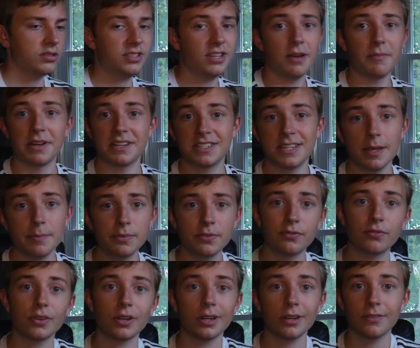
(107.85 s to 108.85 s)
So yeah, my tips
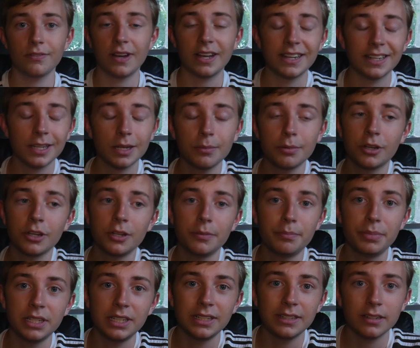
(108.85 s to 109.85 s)
for finding a good
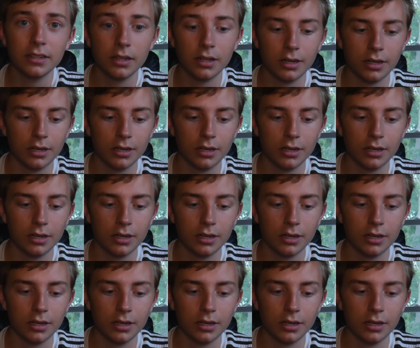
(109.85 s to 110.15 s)
beat,